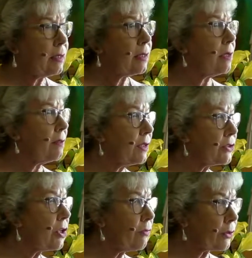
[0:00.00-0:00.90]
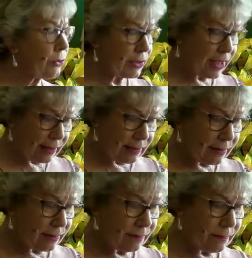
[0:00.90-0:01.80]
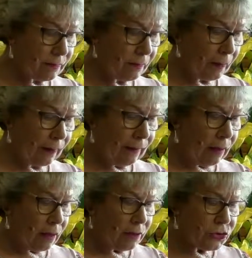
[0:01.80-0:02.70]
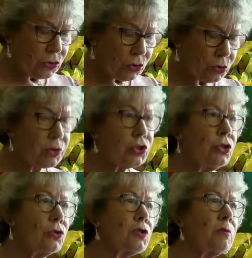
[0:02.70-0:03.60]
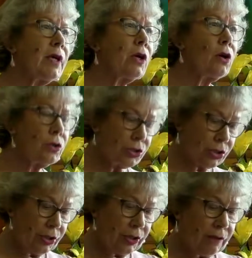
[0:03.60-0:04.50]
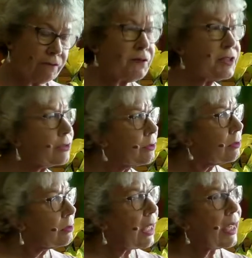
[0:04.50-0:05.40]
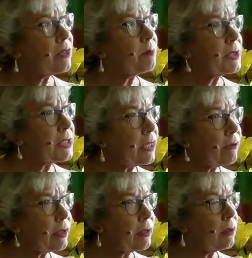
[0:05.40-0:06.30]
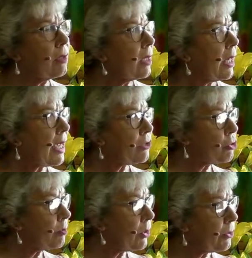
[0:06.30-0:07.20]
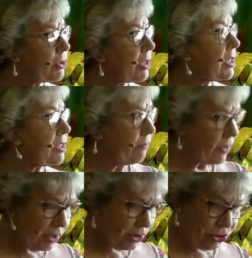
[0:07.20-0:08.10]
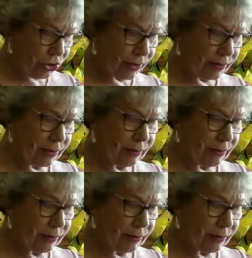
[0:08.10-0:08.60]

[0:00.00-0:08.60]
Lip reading: in the theosophical sense. The sort which looks beyond physical and material attributes and advantages.